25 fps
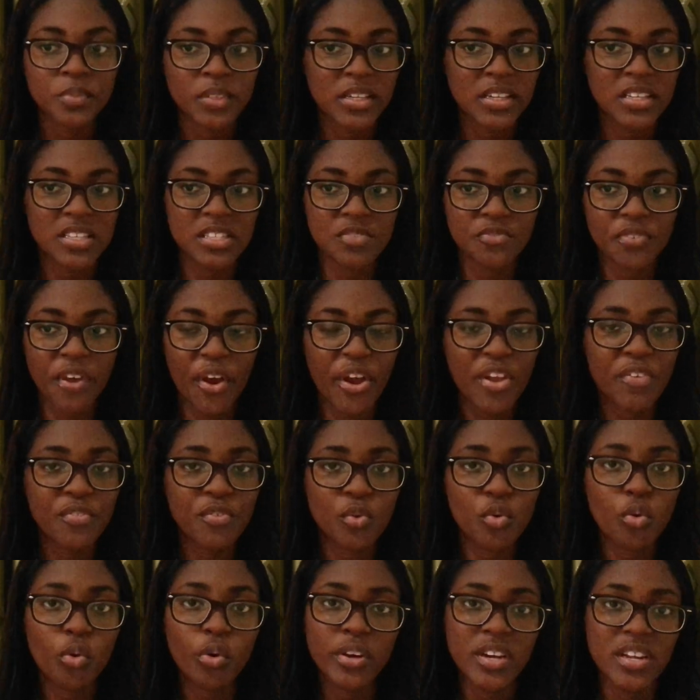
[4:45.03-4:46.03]
He's very, if
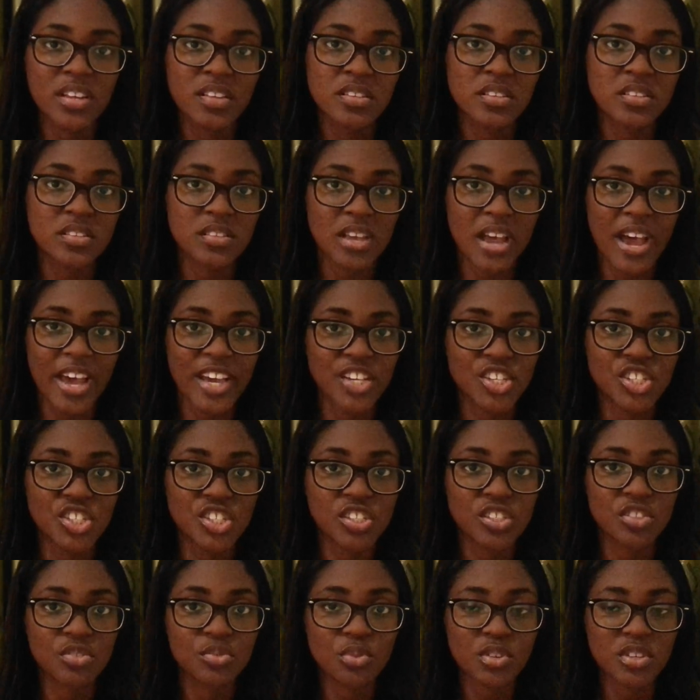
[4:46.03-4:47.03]
you go on his IG,
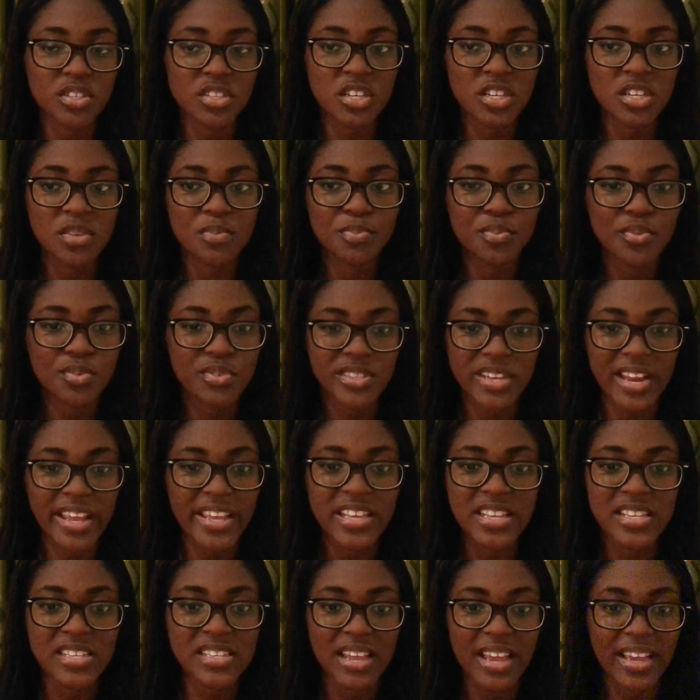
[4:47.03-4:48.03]
you don't see any posts,
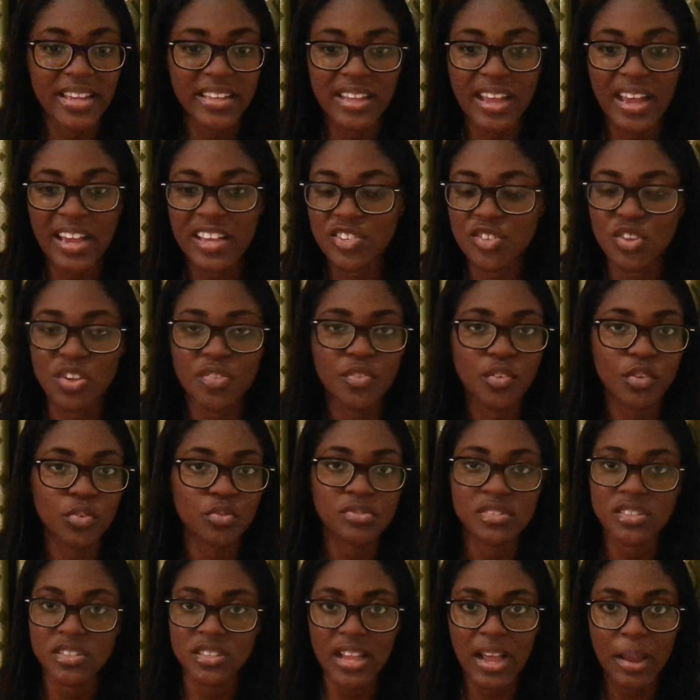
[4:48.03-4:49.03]
like, he's like that. He's not even on
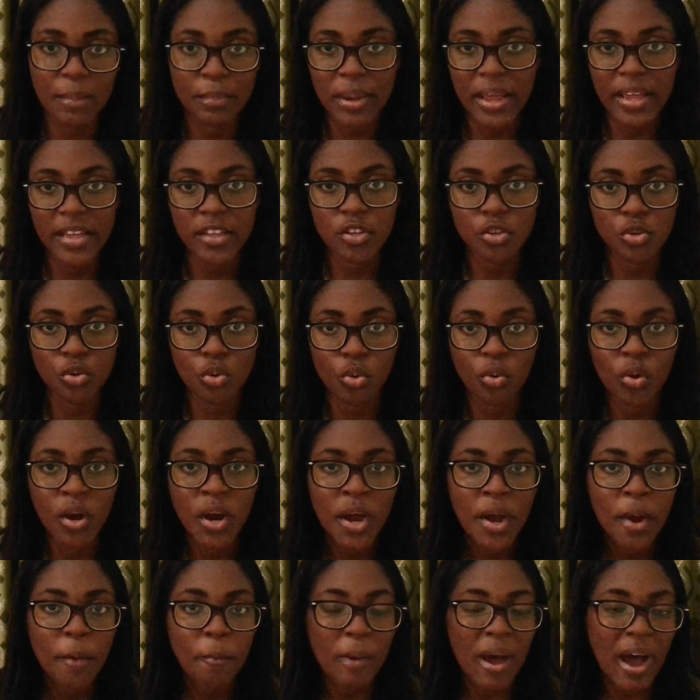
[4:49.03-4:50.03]
Snap, like, you know.
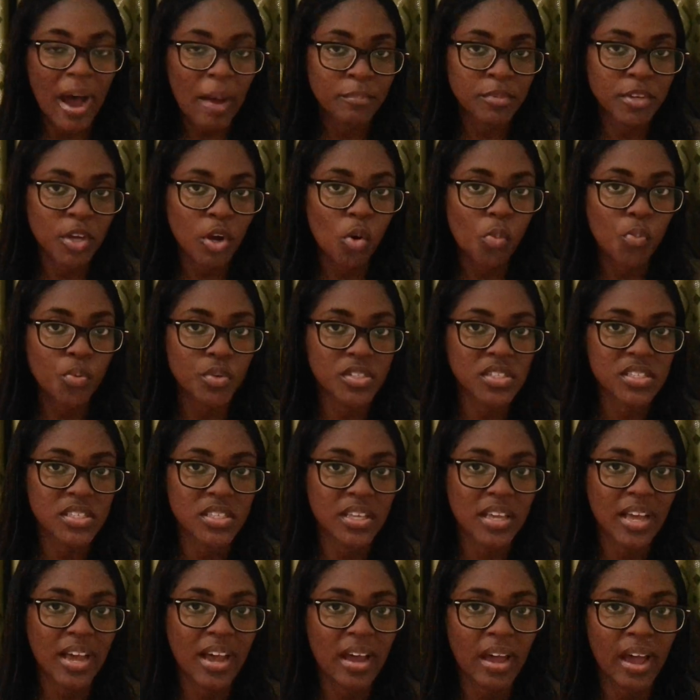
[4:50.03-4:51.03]
But I'm the
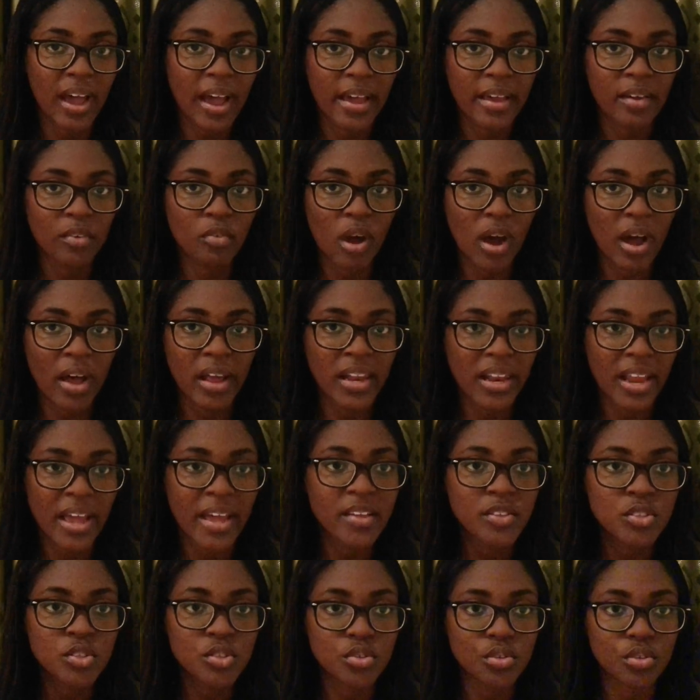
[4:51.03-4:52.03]
opposite. I
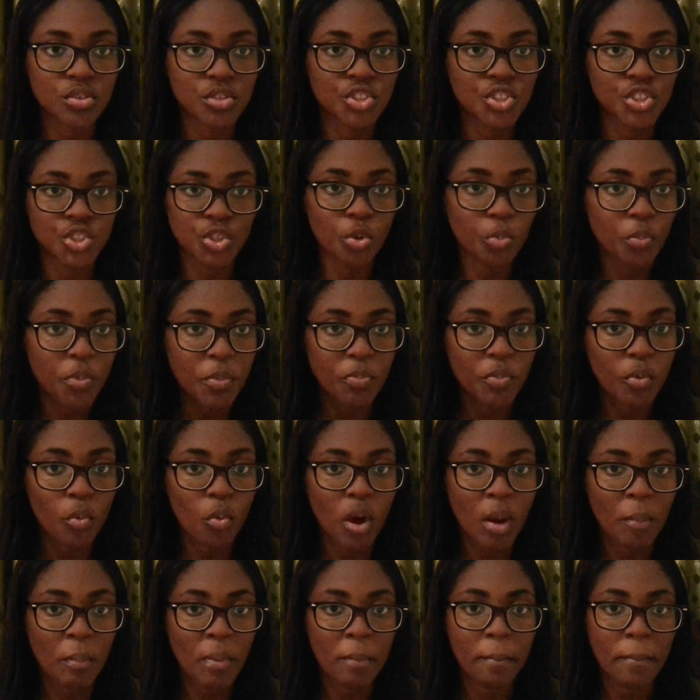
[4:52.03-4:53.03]
like to show people
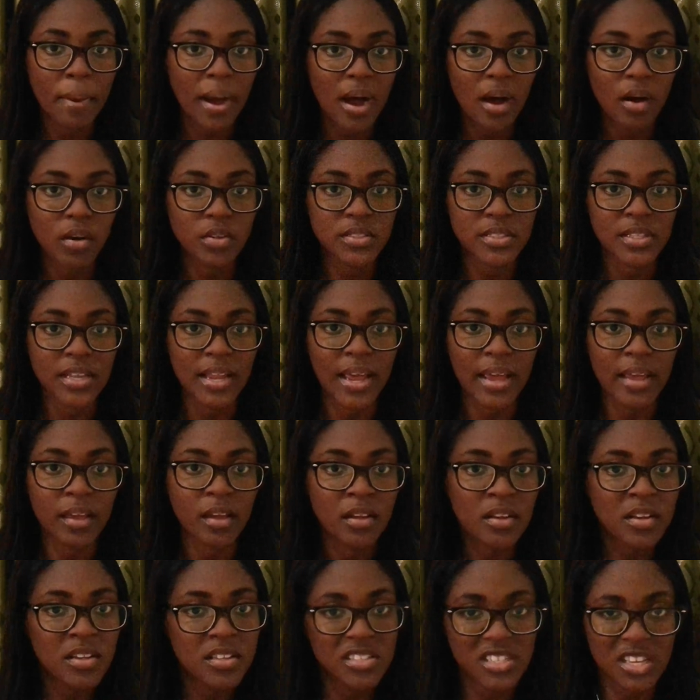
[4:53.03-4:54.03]
what I'm about, like,
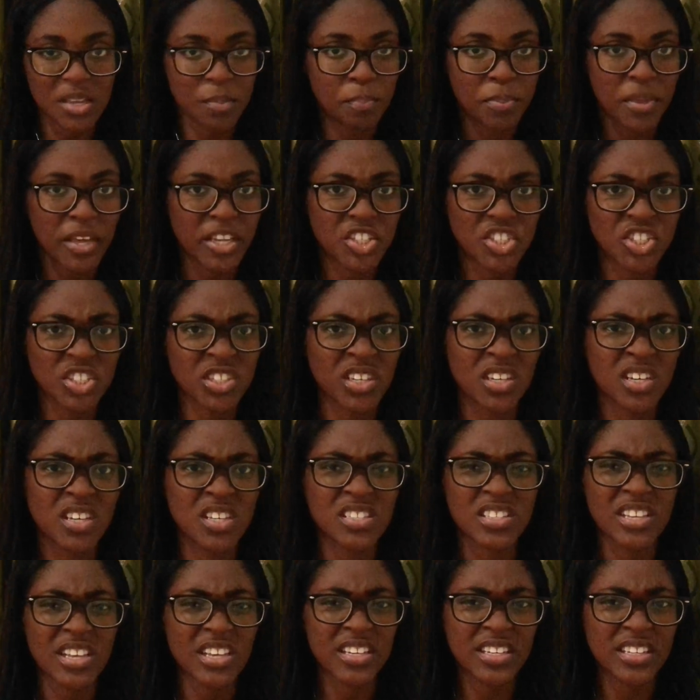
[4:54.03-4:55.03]
take
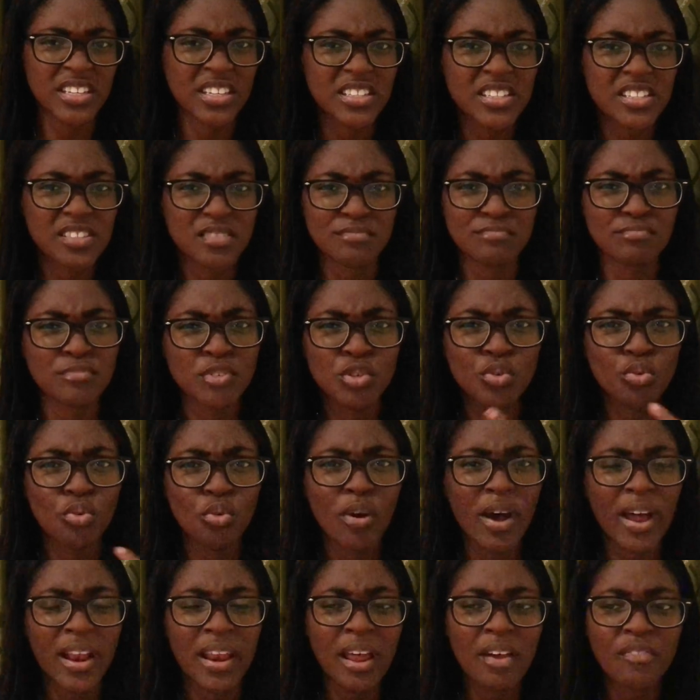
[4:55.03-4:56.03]
pictures, edit, you know.
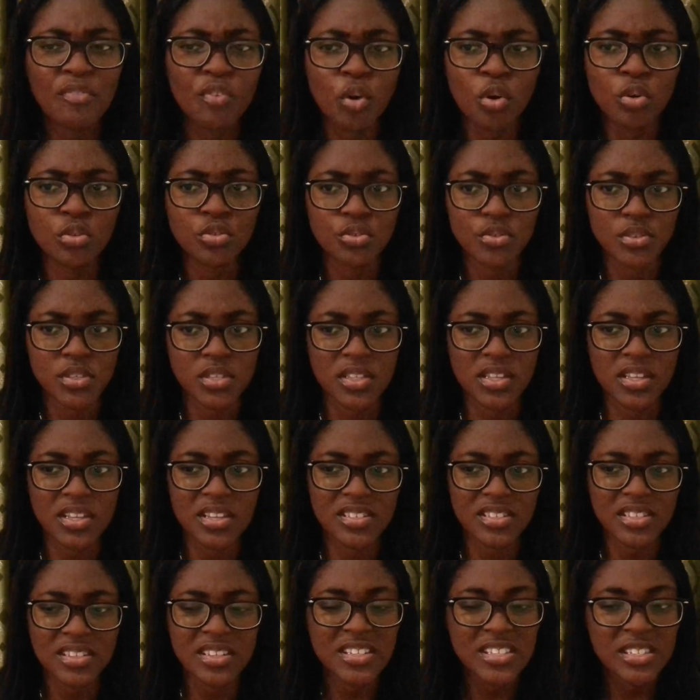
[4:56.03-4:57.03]
I love all those
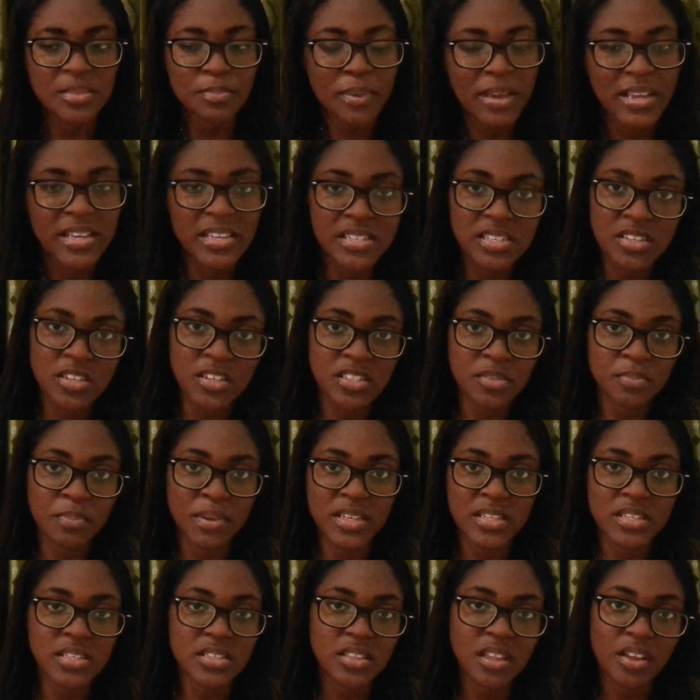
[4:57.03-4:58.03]
things. It's my
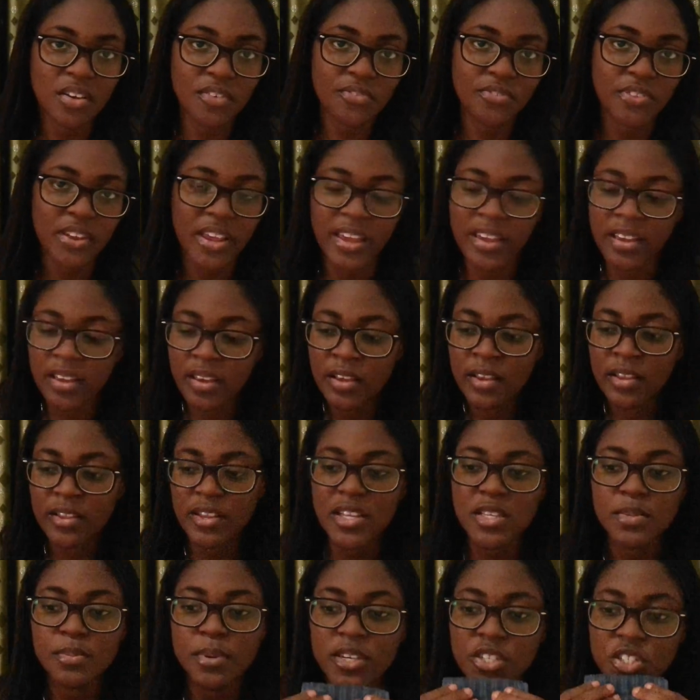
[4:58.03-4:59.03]
stuff, like,
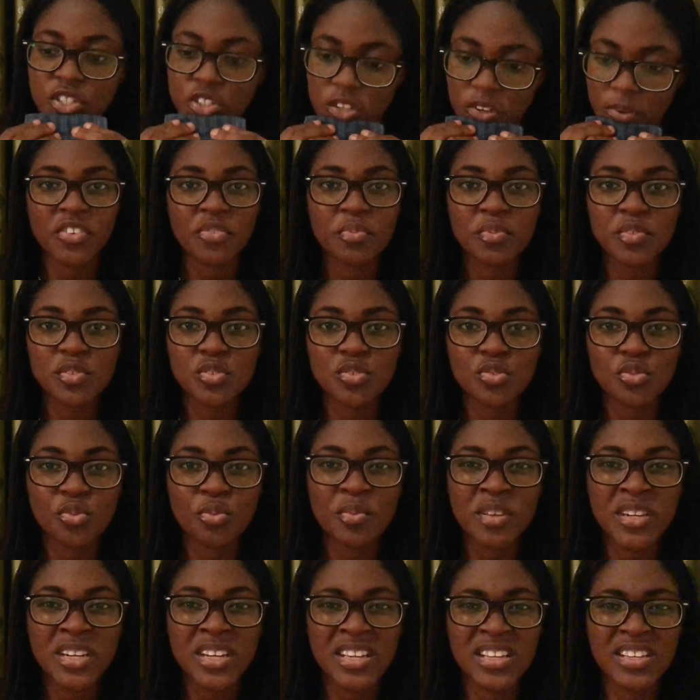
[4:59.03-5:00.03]
that's my shit. There have been so
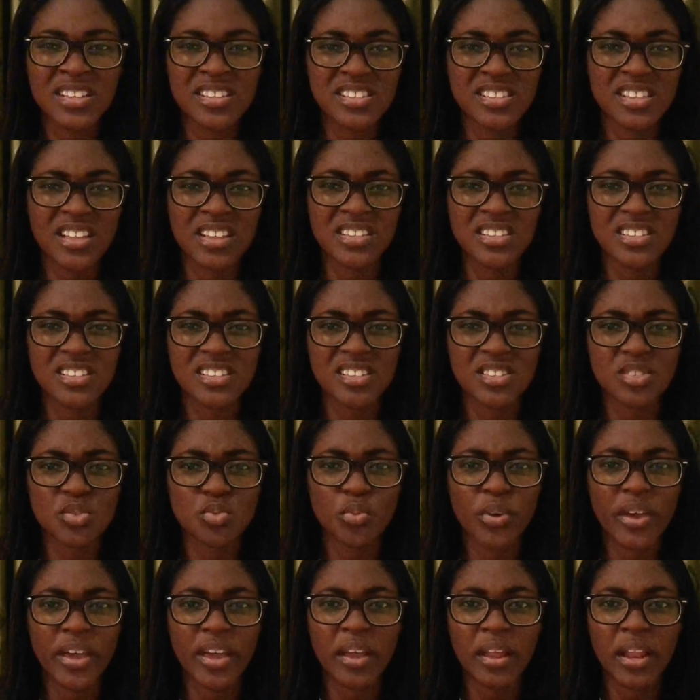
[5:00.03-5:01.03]
many instances
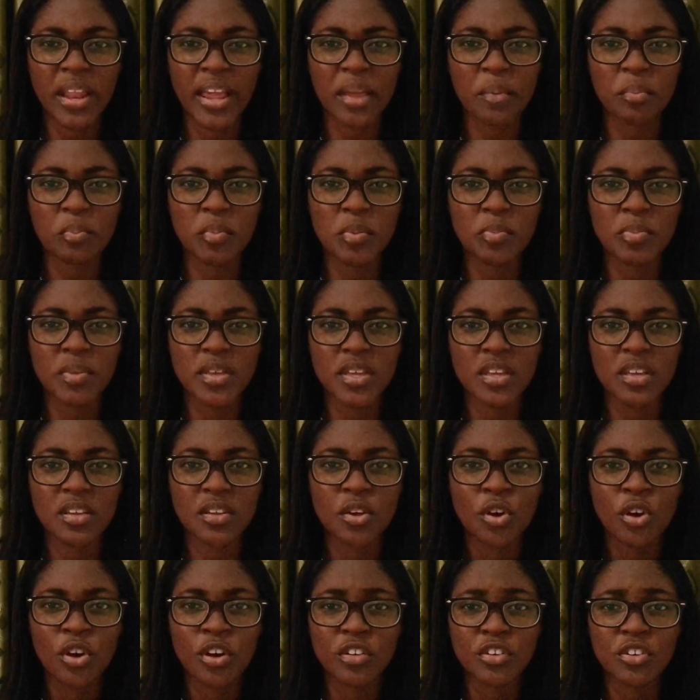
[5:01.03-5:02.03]
where, like,
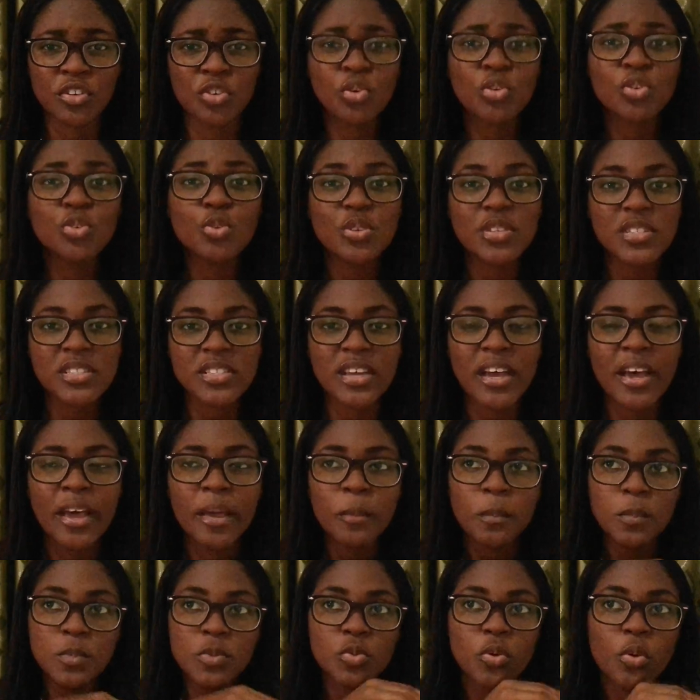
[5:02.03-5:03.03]
maybe, you know, those
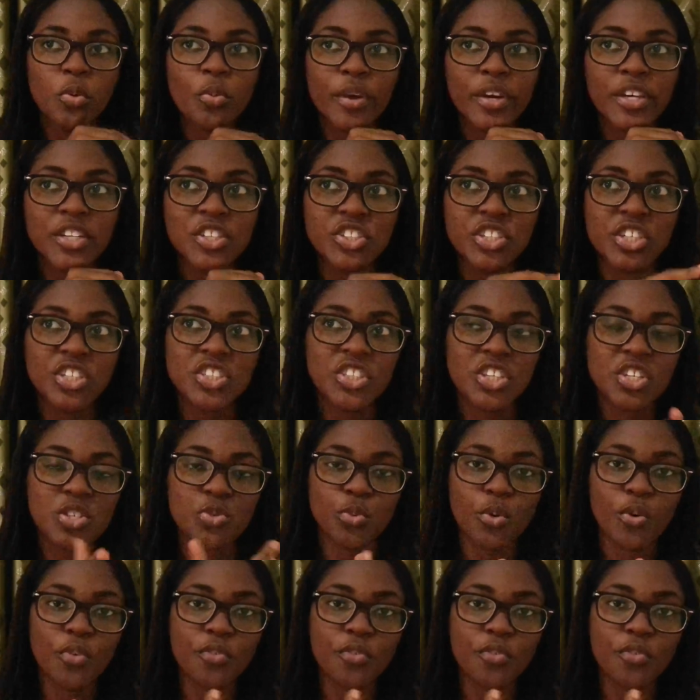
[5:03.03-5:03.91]
times when we're in JHS, we're